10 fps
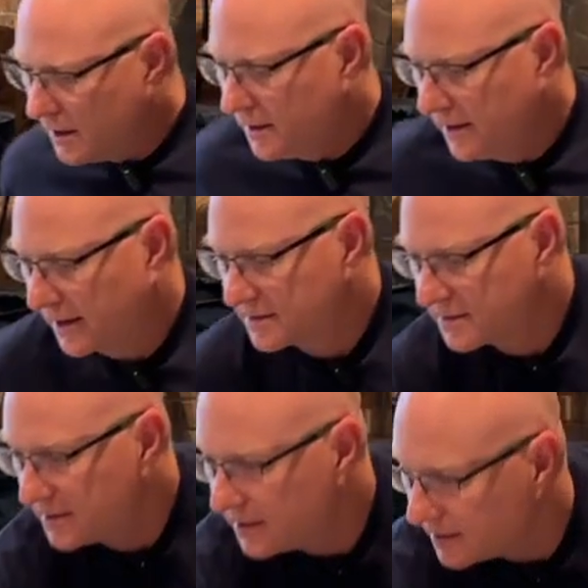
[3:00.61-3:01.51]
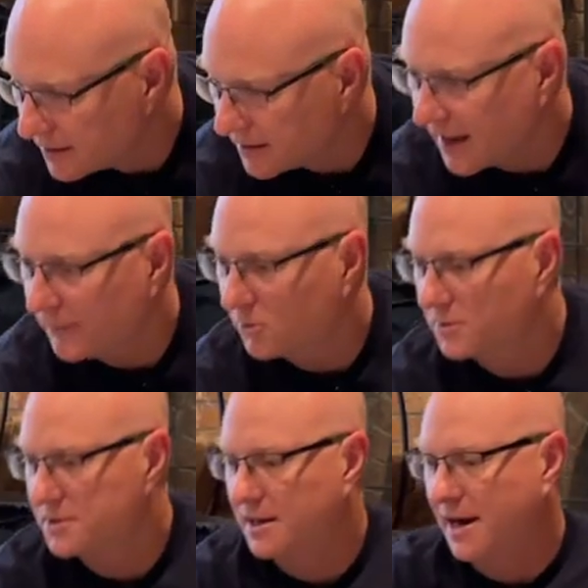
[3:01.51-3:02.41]
Next
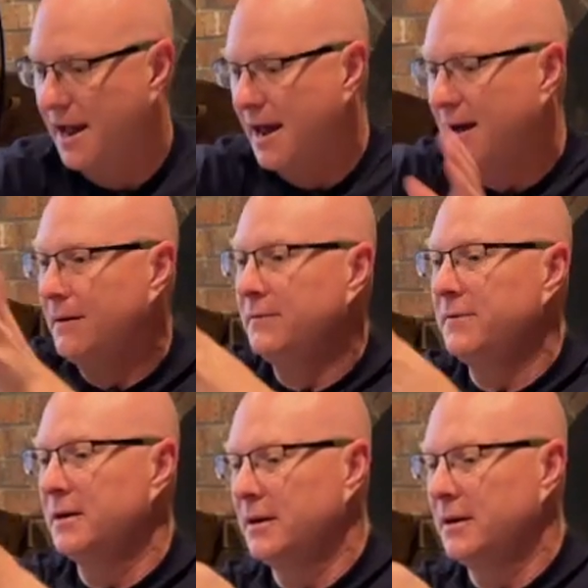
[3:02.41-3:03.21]
cables that I have